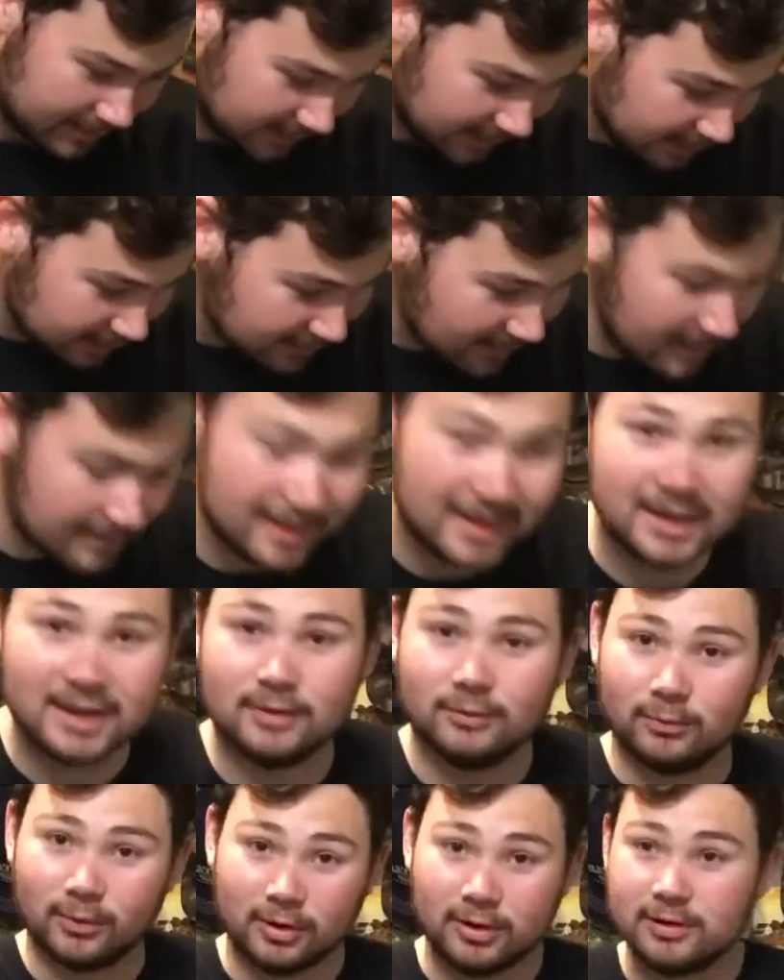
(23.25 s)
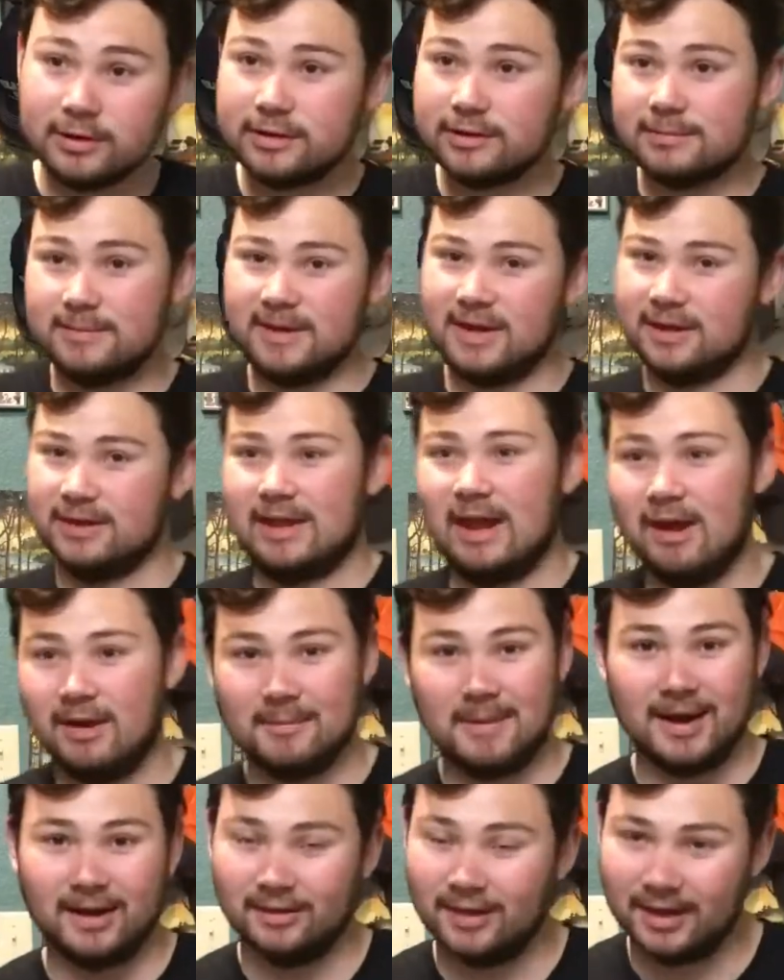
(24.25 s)
And this might make it worse because now
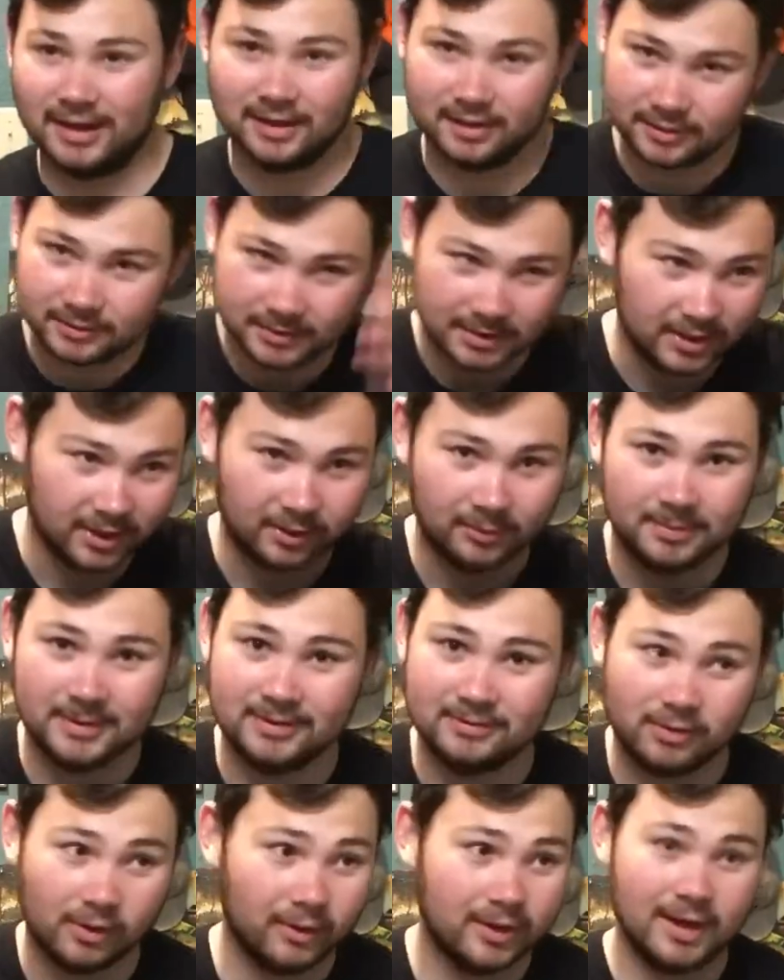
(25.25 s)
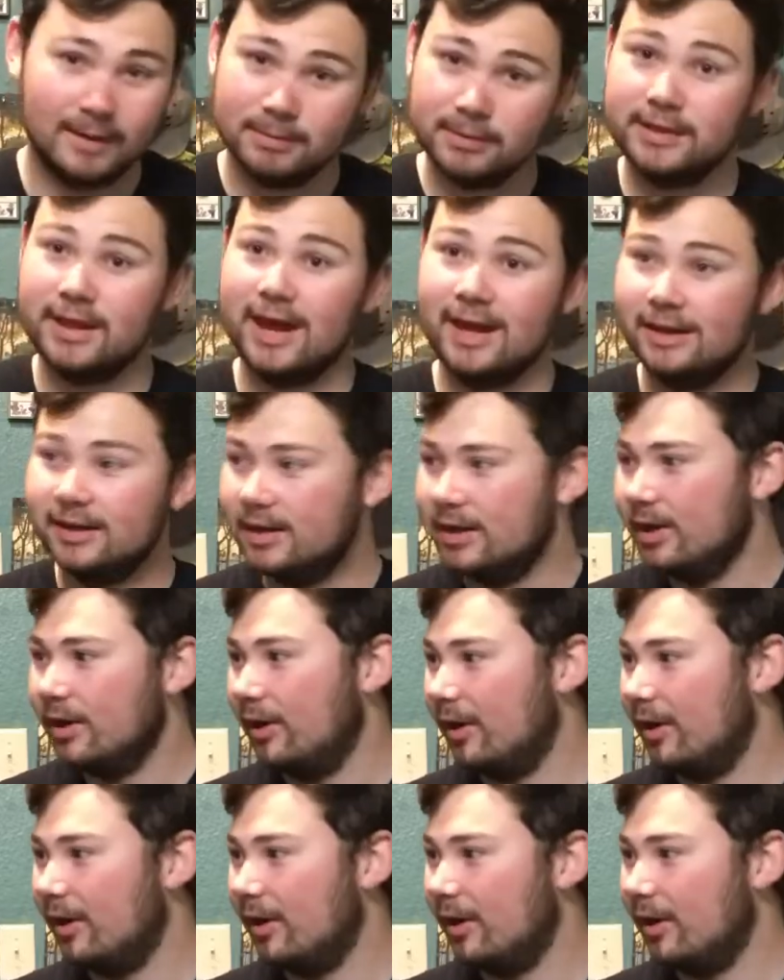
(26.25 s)
I might be really upset,